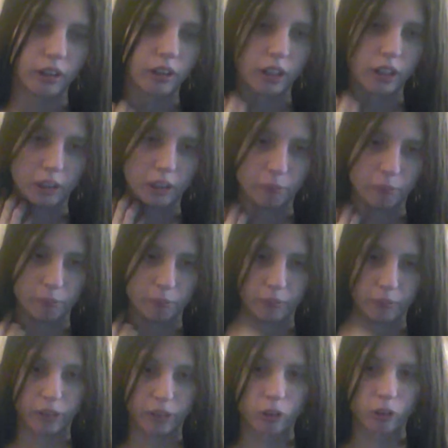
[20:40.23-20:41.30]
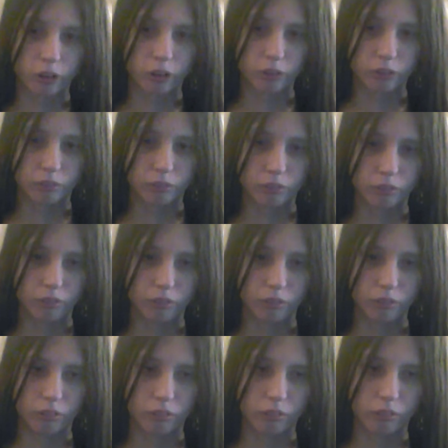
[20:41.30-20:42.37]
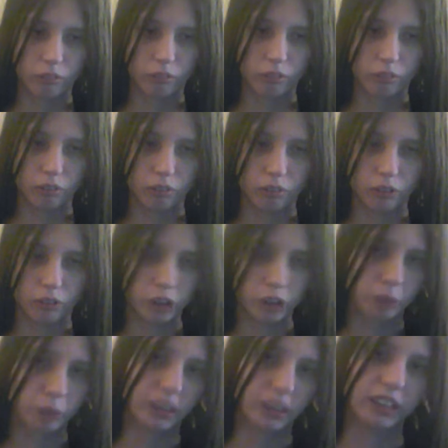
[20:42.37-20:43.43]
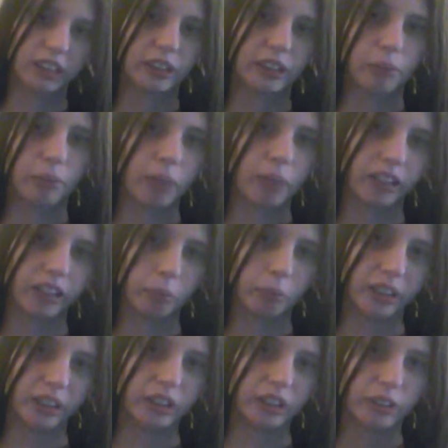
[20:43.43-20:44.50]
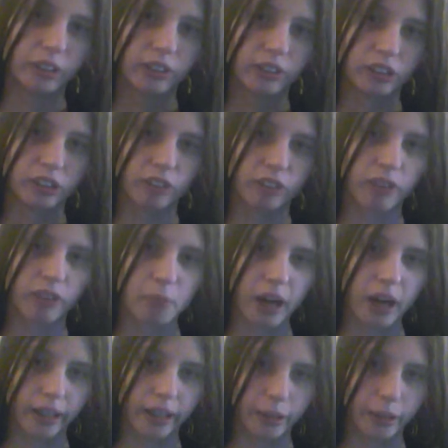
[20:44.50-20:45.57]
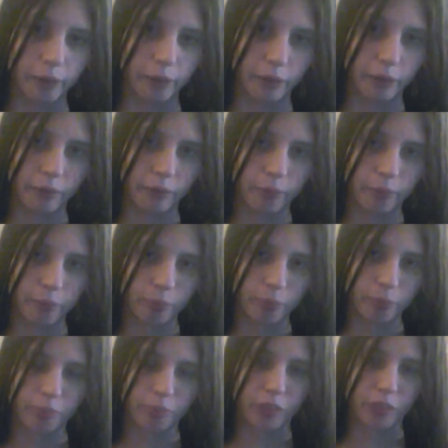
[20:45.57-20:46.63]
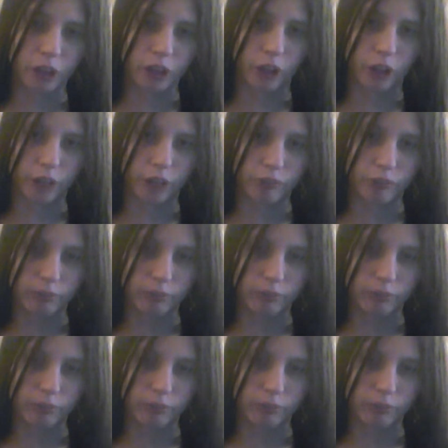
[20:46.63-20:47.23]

Um, there are your east might be different from mine. Okay.